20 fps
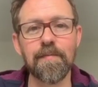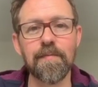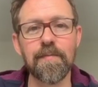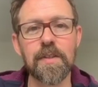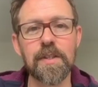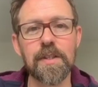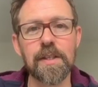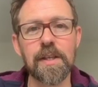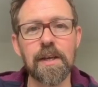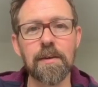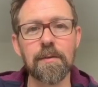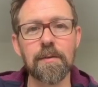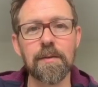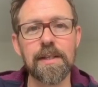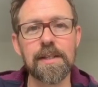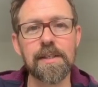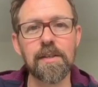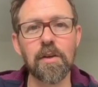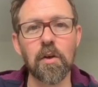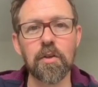So
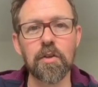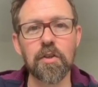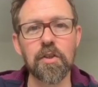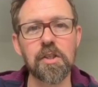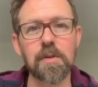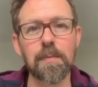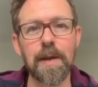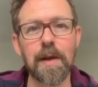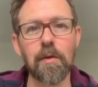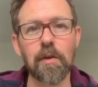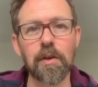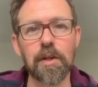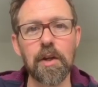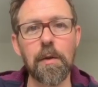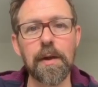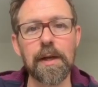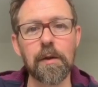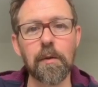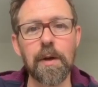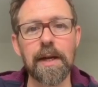it's not just about
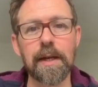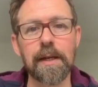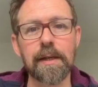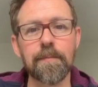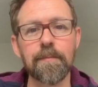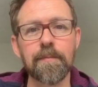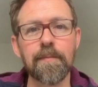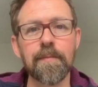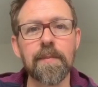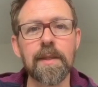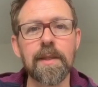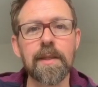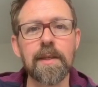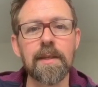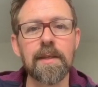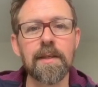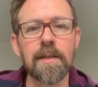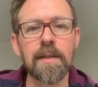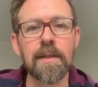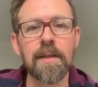going quick.
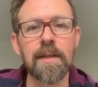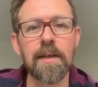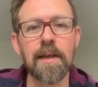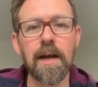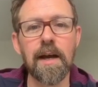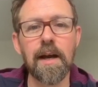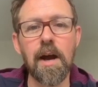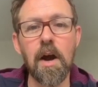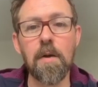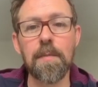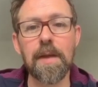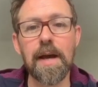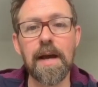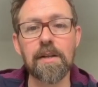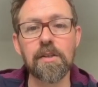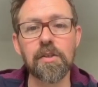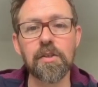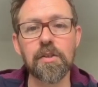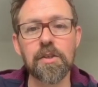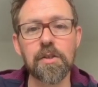I hope that
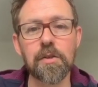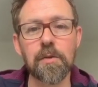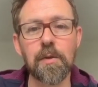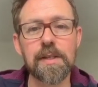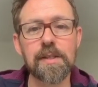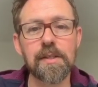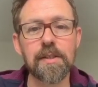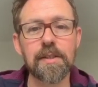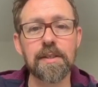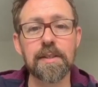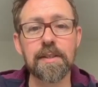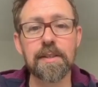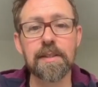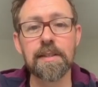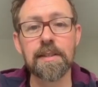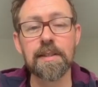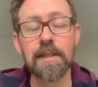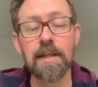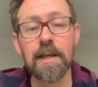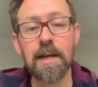answers your question.
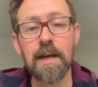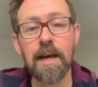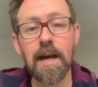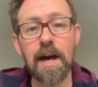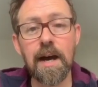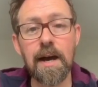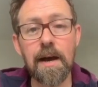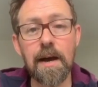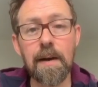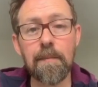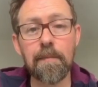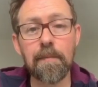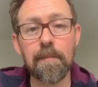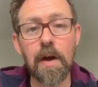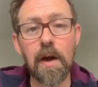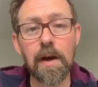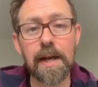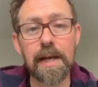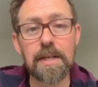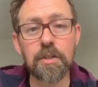
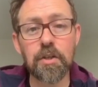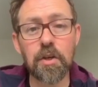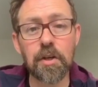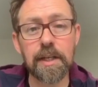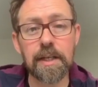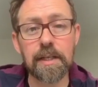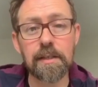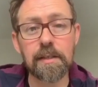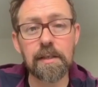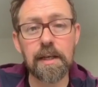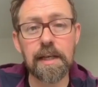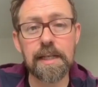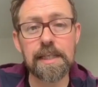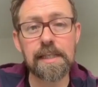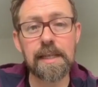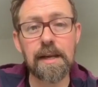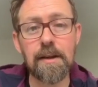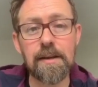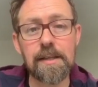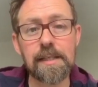Okay, Johnny, is
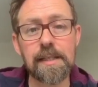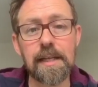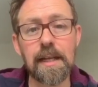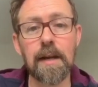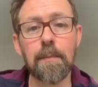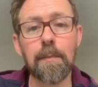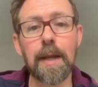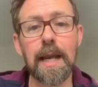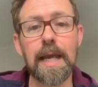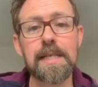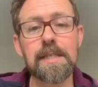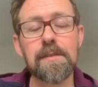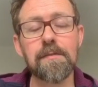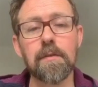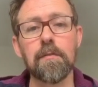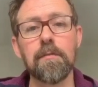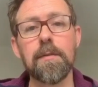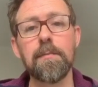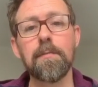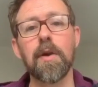there still a place for
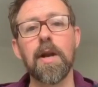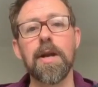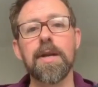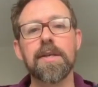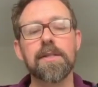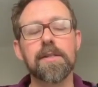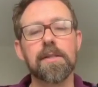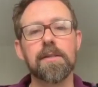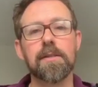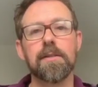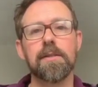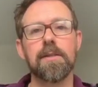rim brakes?